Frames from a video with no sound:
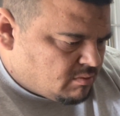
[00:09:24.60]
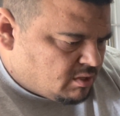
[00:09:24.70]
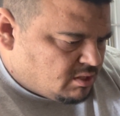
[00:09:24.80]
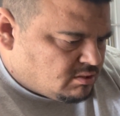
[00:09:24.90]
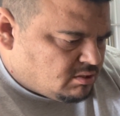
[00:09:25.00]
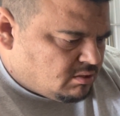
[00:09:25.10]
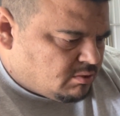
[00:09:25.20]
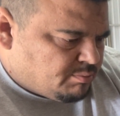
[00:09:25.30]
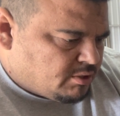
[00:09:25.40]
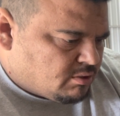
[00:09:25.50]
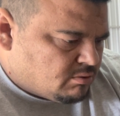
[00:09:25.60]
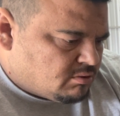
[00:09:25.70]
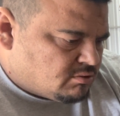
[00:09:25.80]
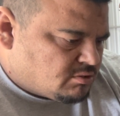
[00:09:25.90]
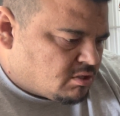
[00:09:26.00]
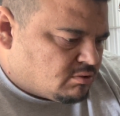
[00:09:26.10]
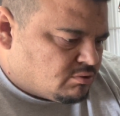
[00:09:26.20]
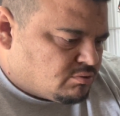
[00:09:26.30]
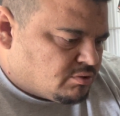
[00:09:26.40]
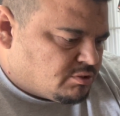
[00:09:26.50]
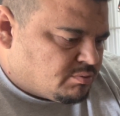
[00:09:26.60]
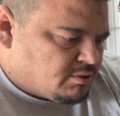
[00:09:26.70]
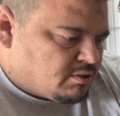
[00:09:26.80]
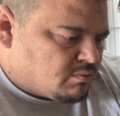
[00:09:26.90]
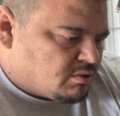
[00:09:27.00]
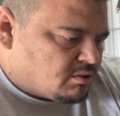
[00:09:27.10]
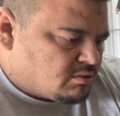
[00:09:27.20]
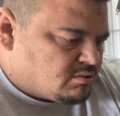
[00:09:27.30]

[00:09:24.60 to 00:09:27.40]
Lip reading: It's a little bit older toggle switch, but it works.